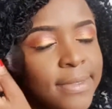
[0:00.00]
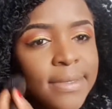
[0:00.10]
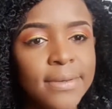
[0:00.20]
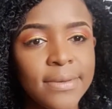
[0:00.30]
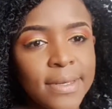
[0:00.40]

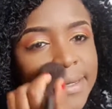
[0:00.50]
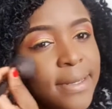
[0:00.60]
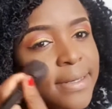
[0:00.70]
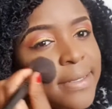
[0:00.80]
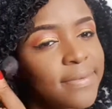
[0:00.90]
See, you can
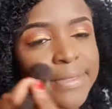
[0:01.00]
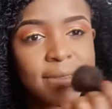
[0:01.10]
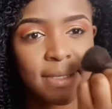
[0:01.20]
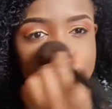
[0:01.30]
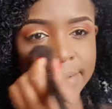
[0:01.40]
hardly even
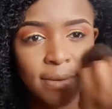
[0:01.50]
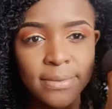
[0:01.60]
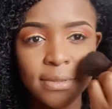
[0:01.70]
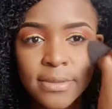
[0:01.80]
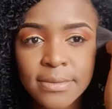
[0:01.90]
see it,
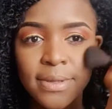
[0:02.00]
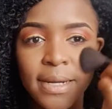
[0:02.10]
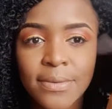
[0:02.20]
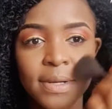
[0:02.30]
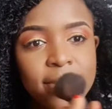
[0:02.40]
which is
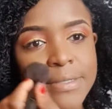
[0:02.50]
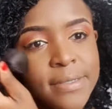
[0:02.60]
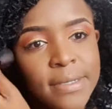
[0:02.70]
what I want.